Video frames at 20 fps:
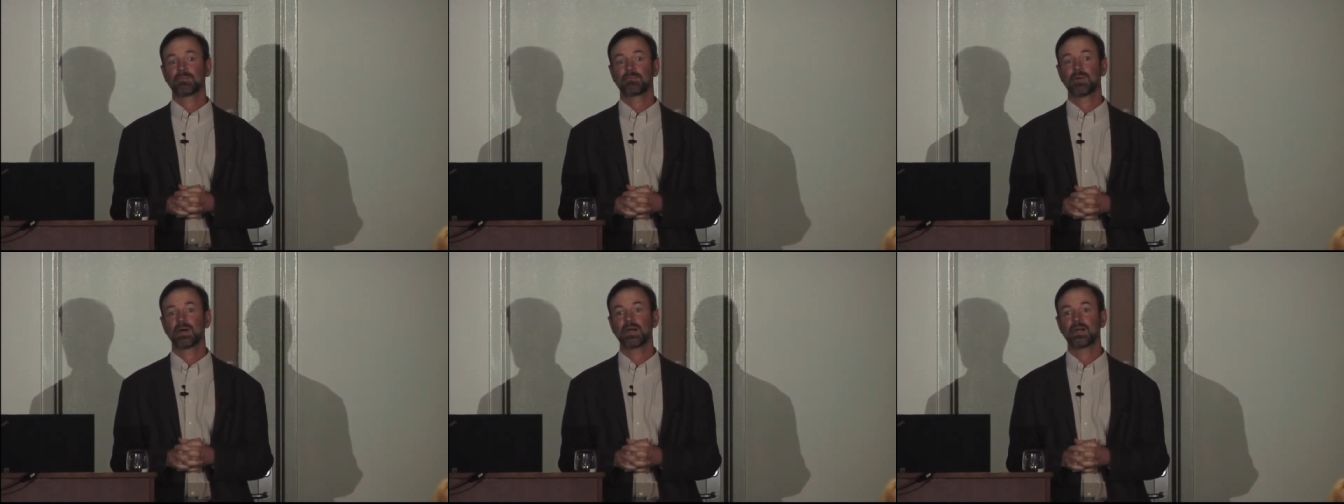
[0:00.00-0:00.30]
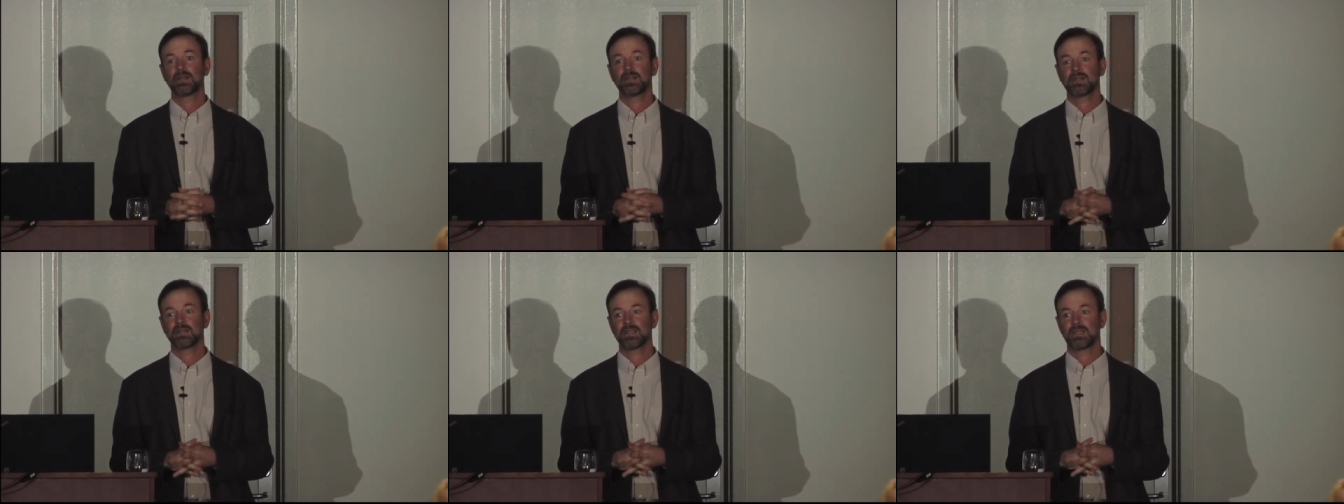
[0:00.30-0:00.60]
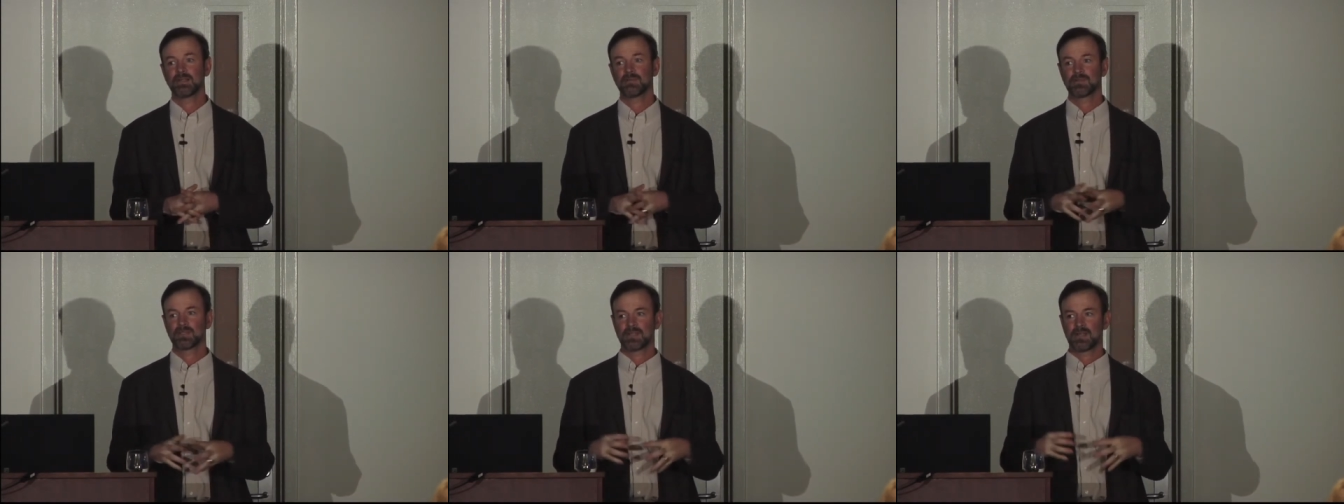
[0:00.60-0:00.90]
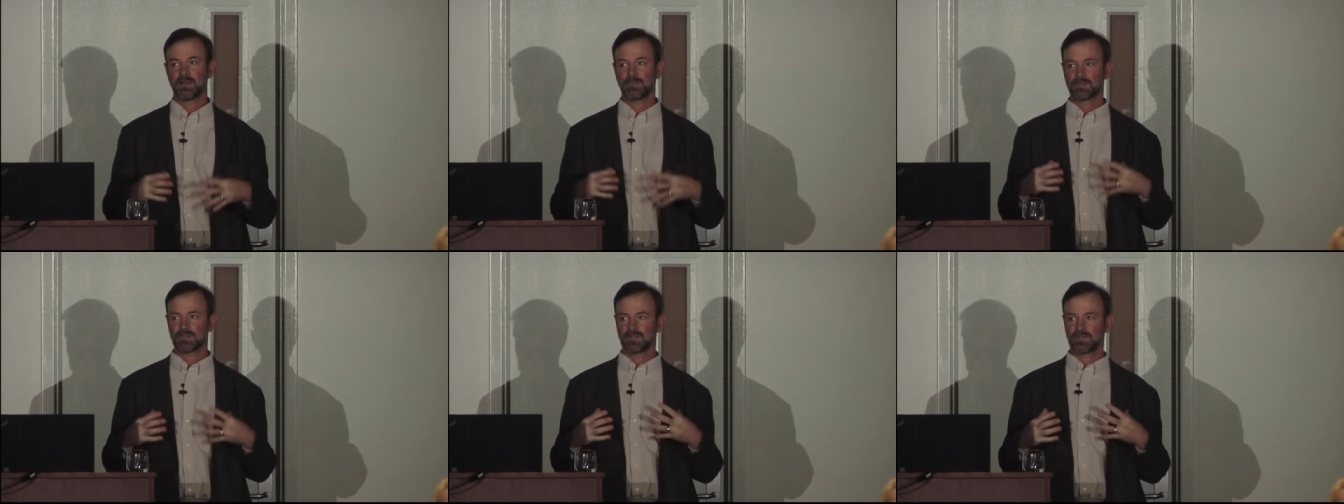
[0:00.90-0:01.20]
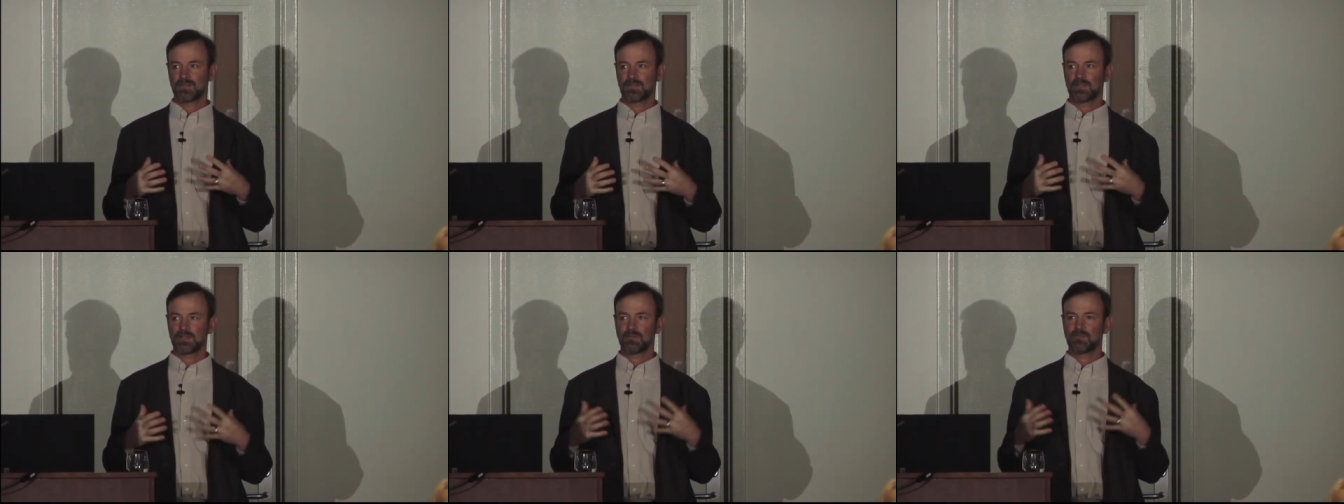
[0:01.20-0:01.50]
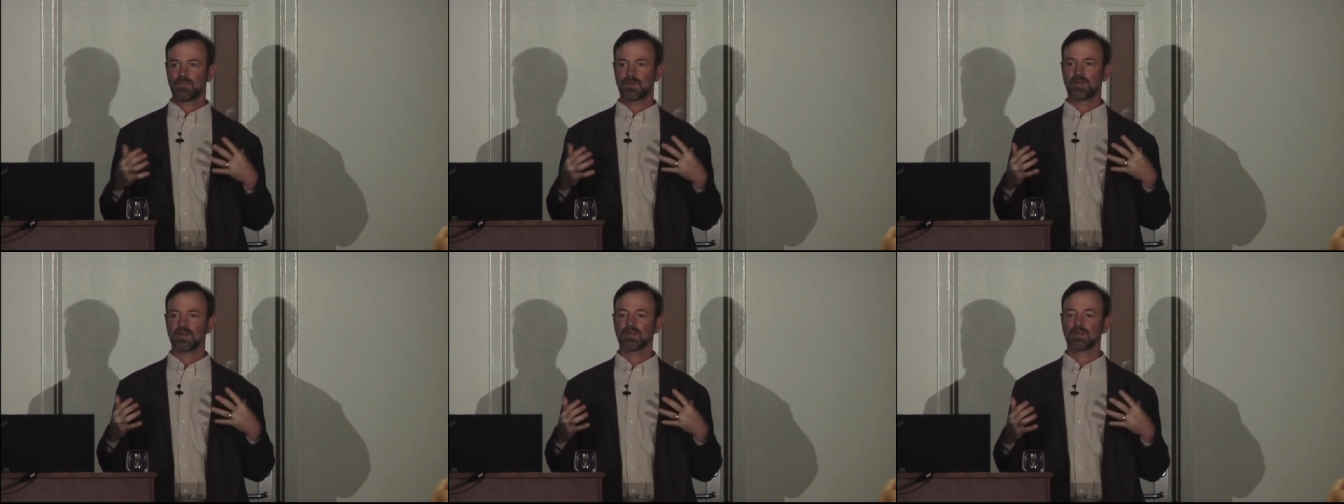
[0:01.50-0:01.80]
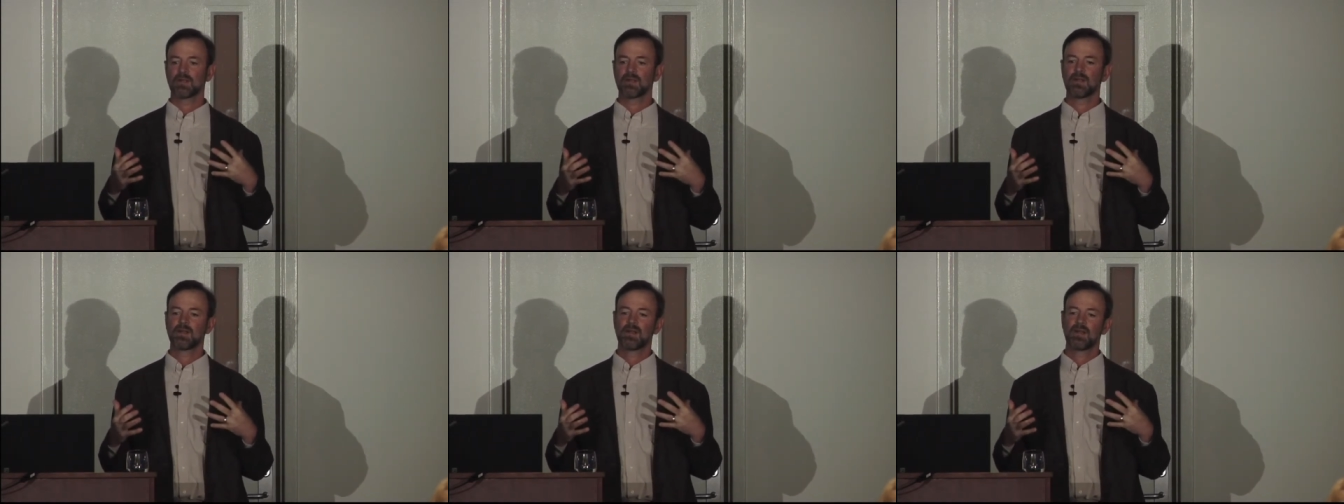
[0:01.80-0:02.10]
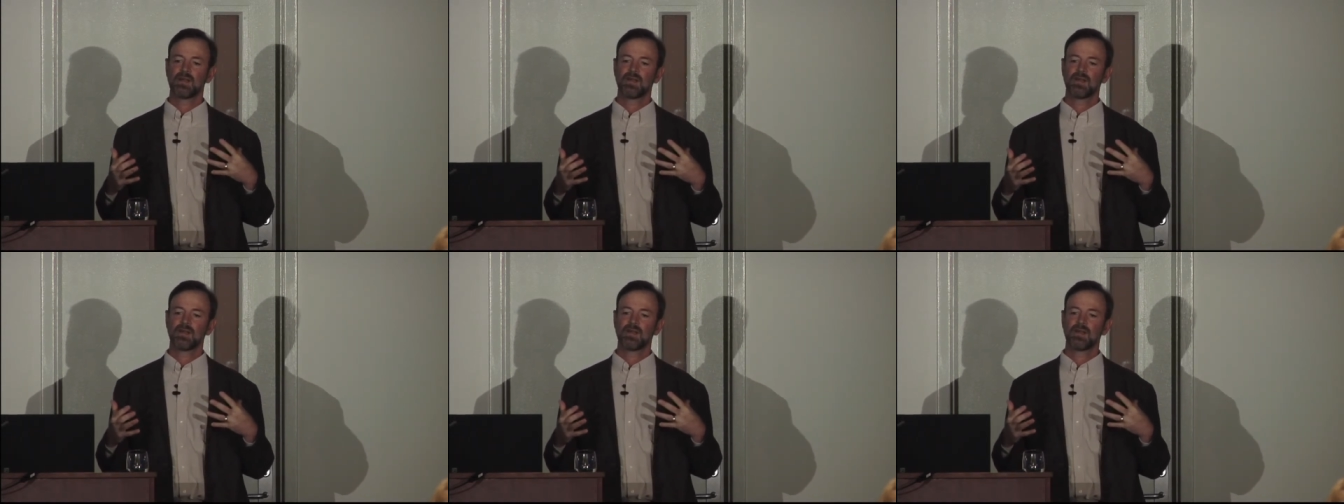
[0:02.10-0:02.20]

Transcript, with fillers: But here was an opportunity where,